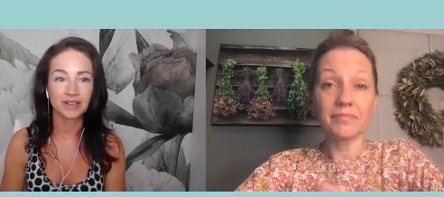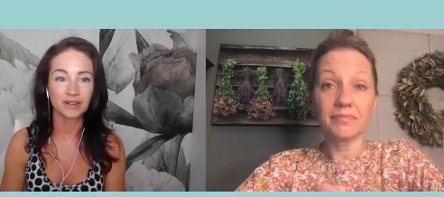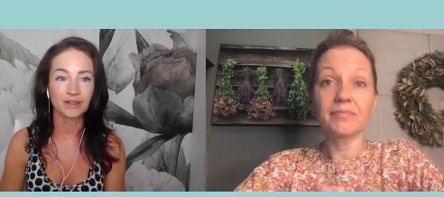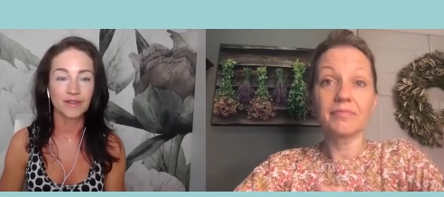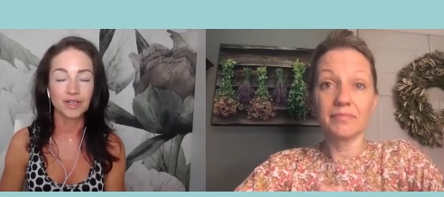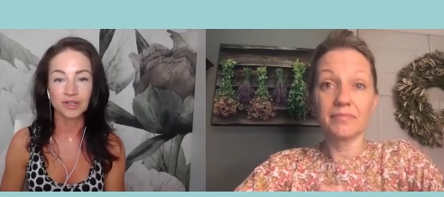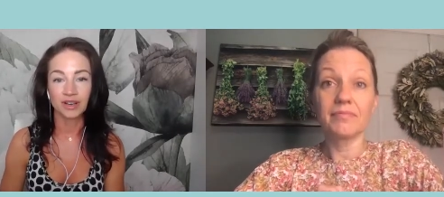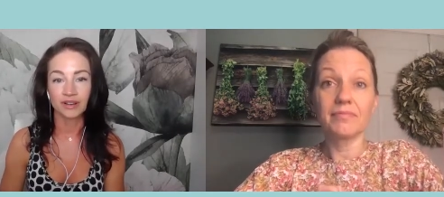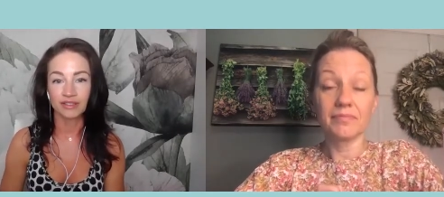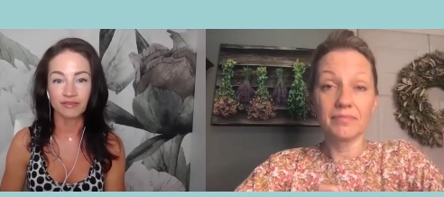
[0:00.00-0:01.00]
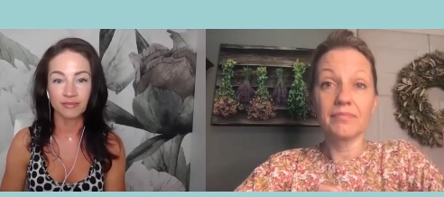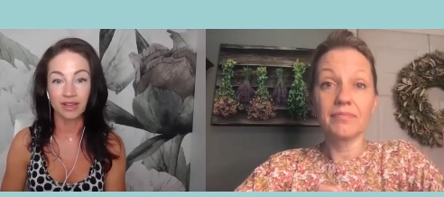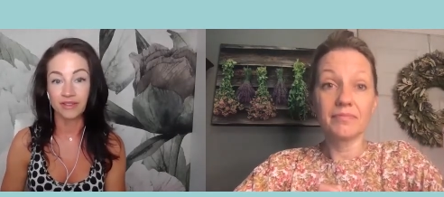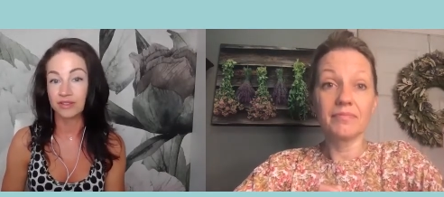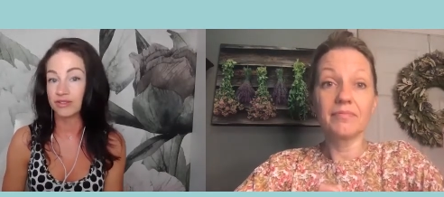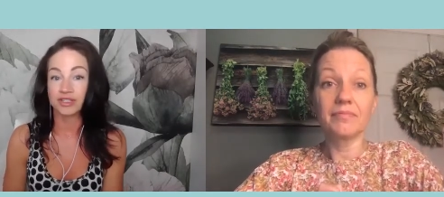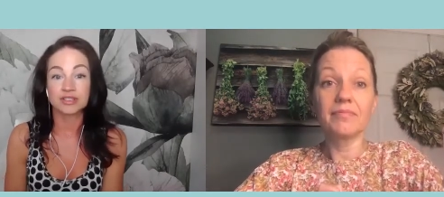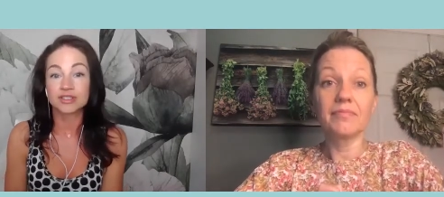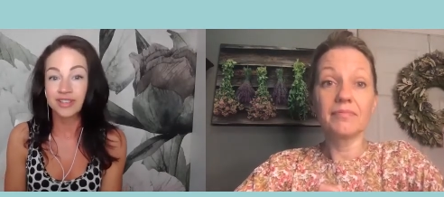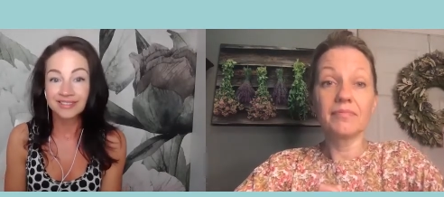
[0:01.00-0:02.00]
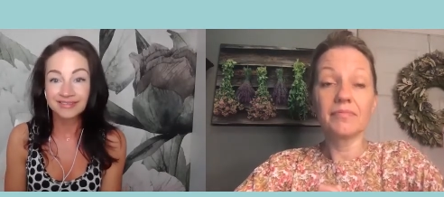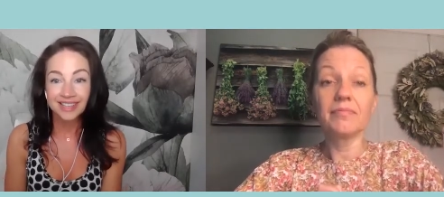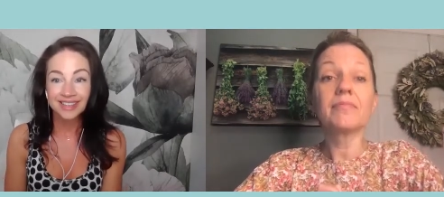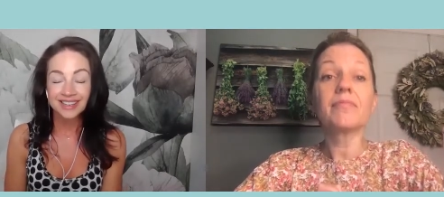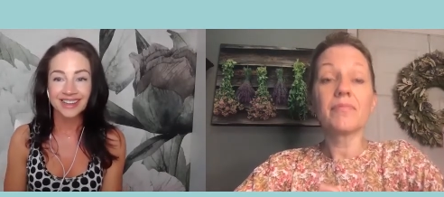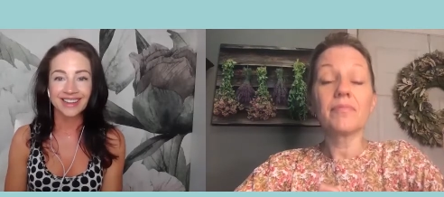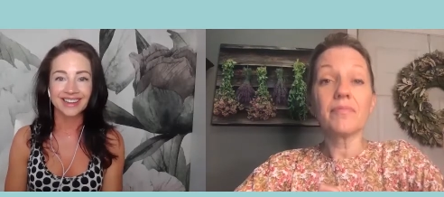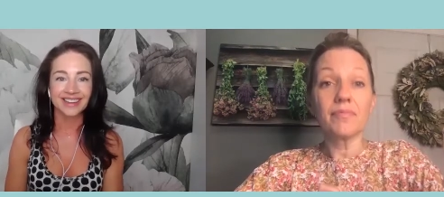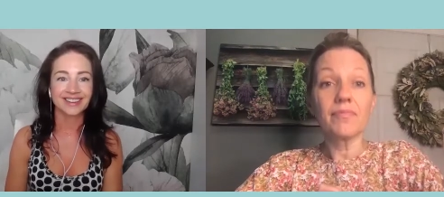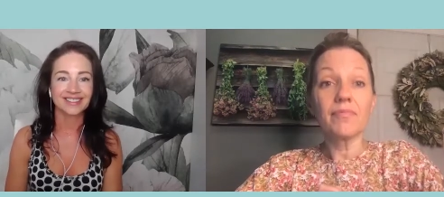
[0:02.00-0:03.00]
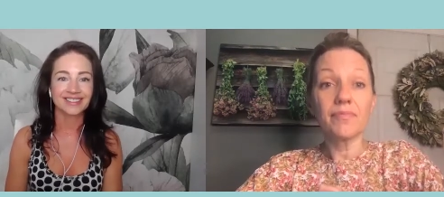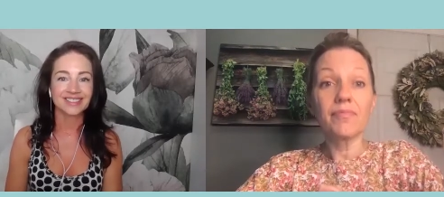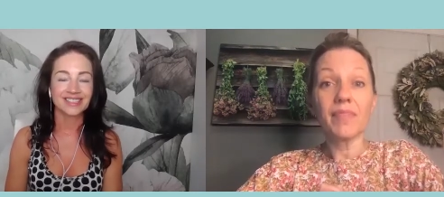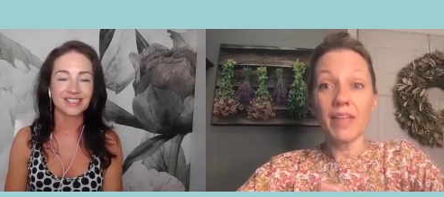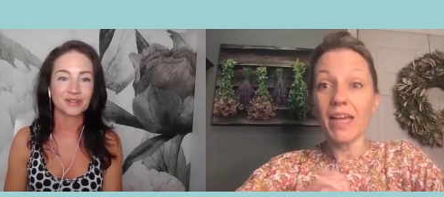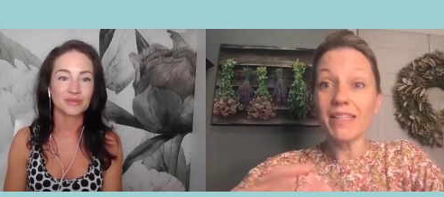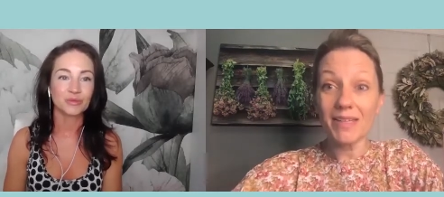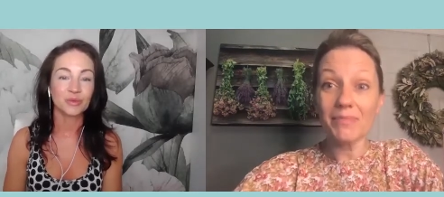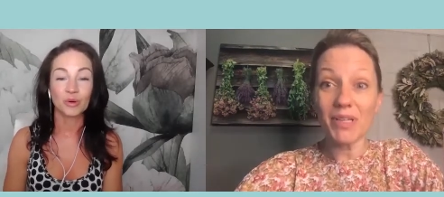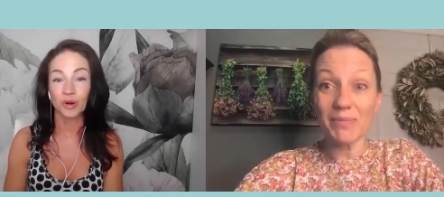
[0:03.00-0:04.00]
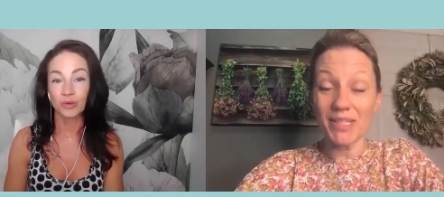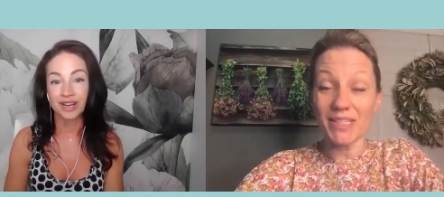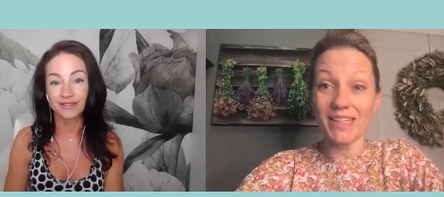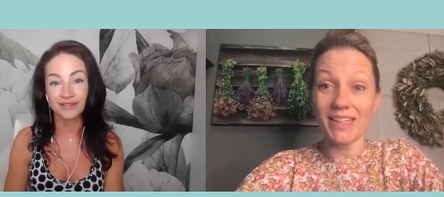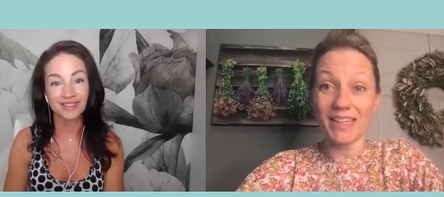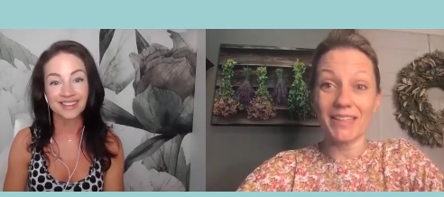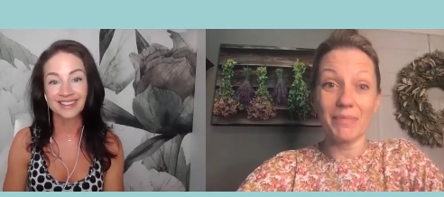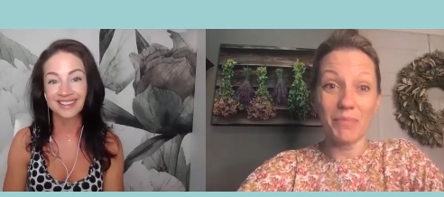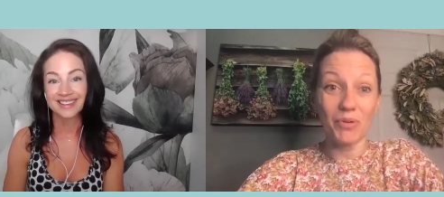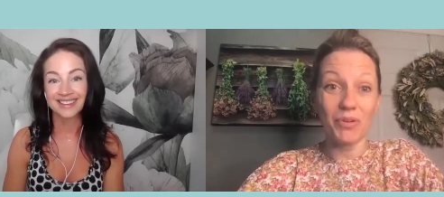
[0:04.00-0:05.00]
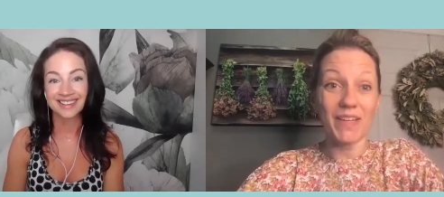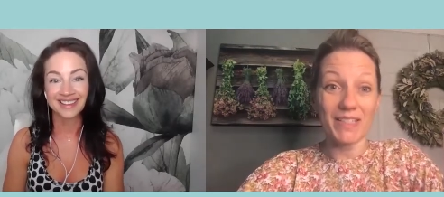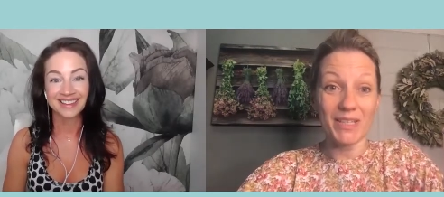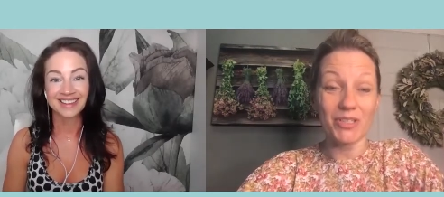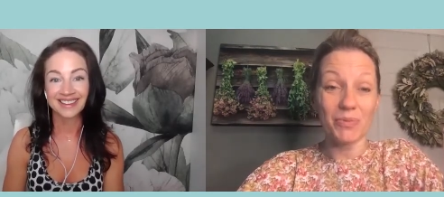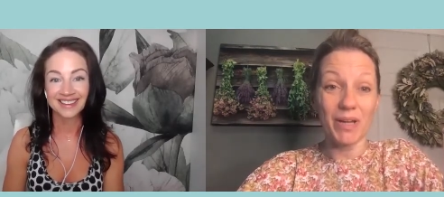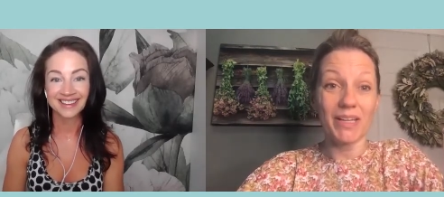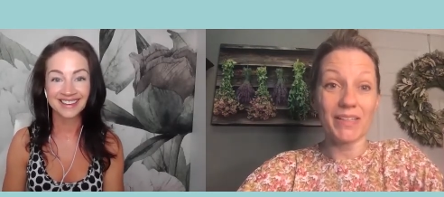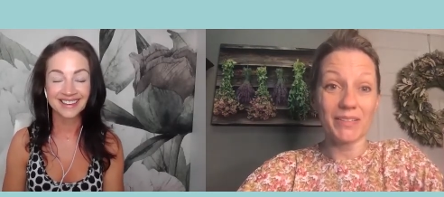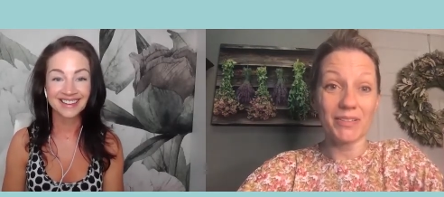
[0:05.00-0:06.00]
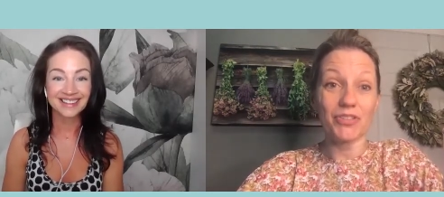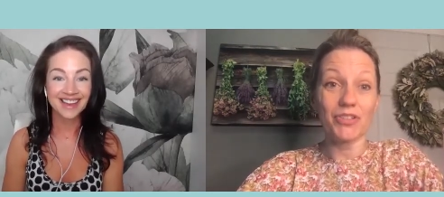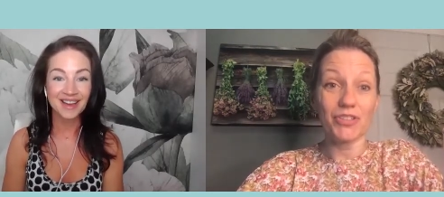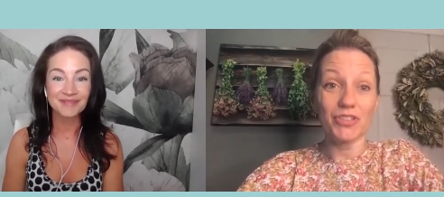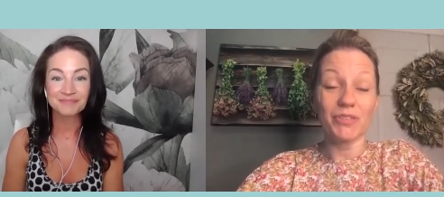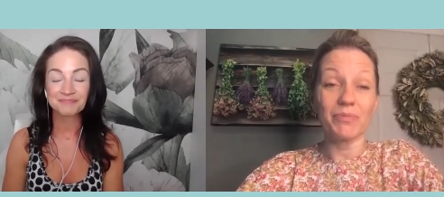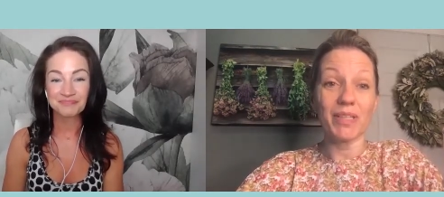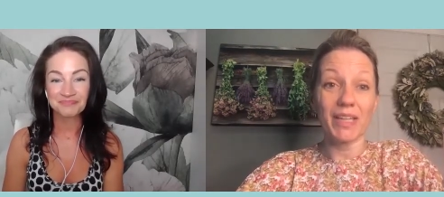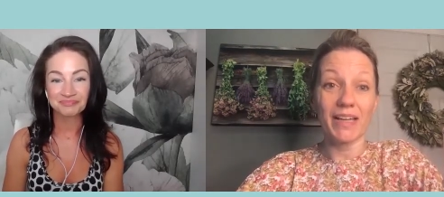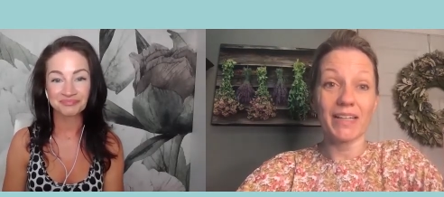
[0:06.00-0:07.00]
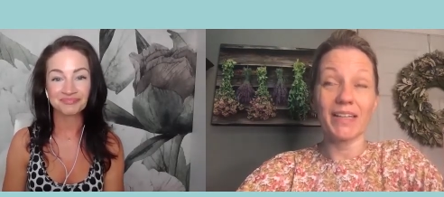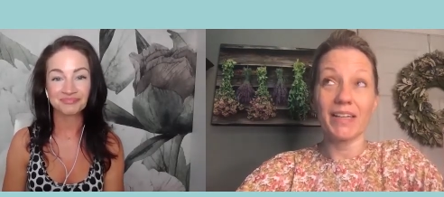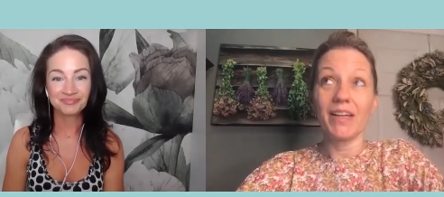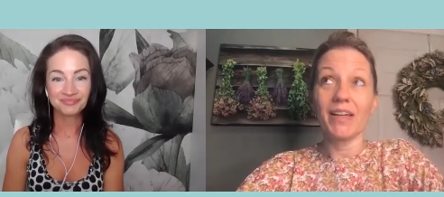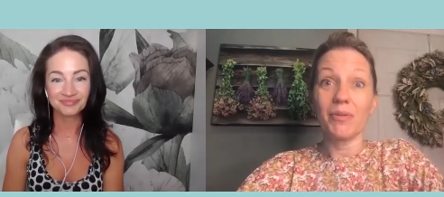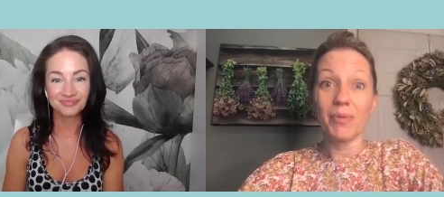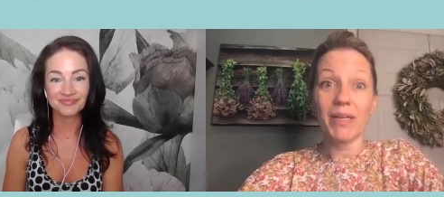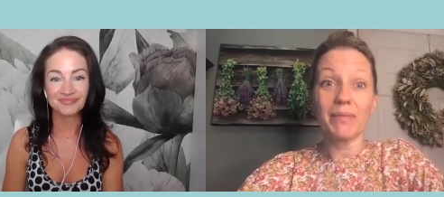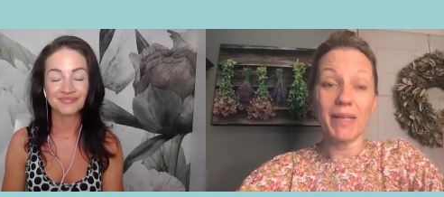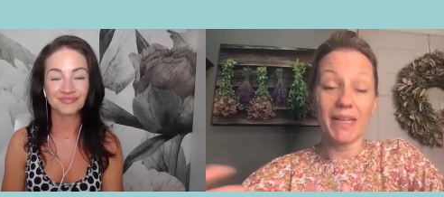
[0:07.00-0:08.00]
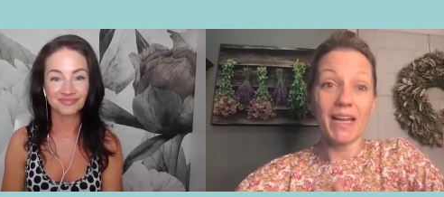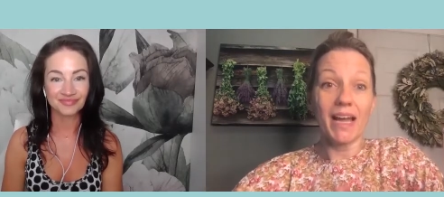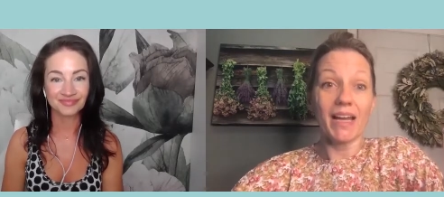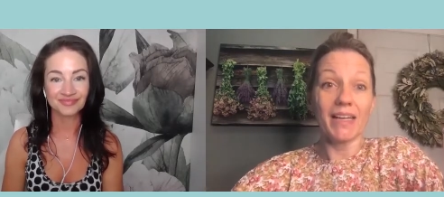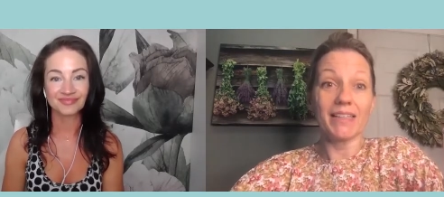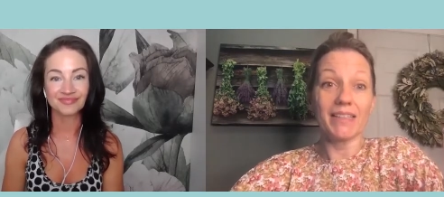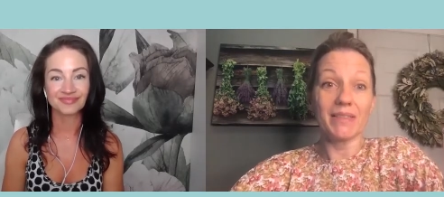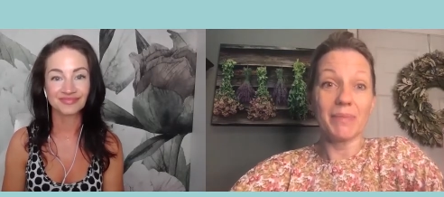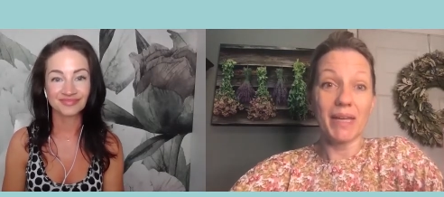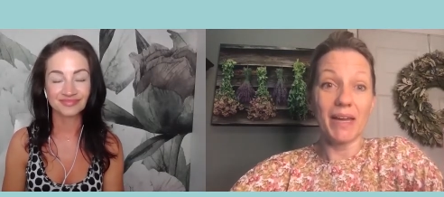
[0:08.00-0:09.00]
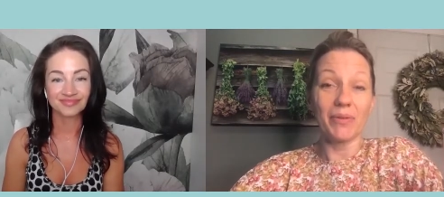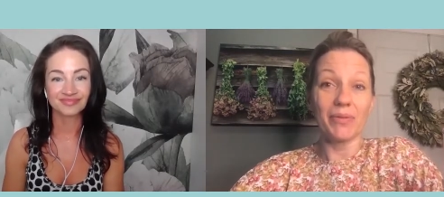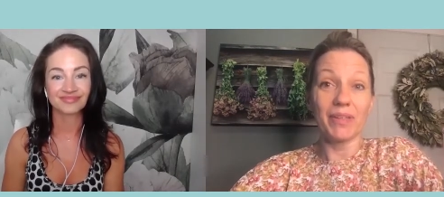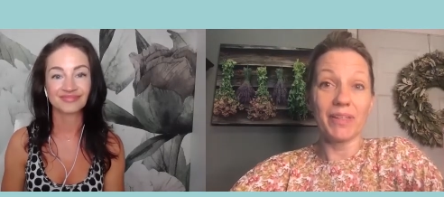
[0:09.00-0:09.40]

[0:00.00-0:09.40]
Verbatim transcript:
Speaker 1: the future health of my future children. And, you know,
Speaker 2: and sometimes that's the thing that motivates us, right? You yeah. start to be like, wait a minute, I need to be healthy